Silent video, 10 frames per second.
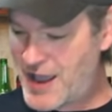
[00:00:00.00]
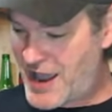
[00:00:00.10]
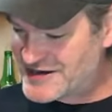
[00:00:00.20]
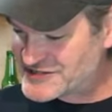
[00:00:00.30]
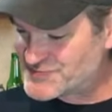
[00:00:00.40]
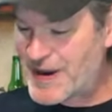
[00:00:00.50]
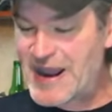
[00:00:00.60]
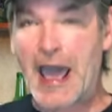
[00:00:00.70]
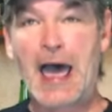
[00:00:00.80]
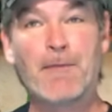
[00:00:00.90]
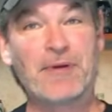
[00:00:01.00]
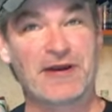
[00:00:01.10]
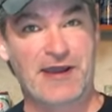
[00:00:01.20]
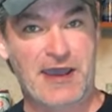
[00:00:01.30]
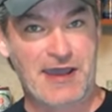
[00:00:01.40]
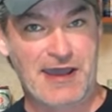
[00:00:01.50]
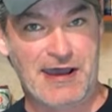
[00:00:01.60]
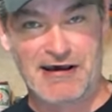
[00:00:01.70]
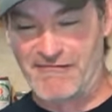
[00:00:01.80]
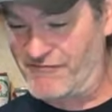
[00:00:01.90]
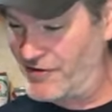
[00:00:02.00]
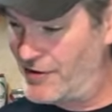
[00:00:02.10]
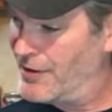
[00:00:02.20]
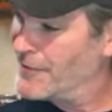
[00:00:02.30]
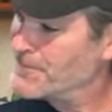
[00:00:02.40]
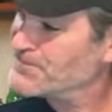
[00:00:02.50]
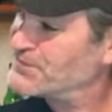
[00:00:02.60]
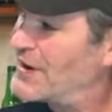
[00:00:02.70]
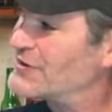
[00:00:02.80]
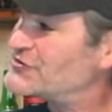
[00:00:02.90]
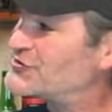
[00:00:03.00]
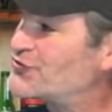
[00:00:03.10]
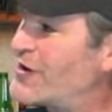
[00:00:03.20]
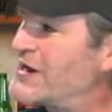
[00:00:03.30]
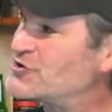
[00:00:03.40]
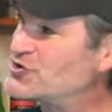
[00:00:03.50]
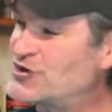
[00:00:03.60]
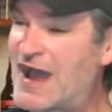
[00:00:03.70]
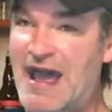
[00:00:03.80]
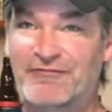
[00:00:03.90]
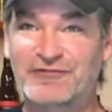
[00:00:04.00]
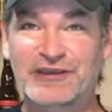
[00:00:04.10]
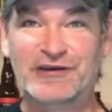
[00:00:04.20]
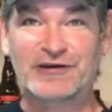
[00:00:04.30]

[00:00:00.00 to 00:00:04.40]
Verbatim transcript: I just might happen to have a straight shaft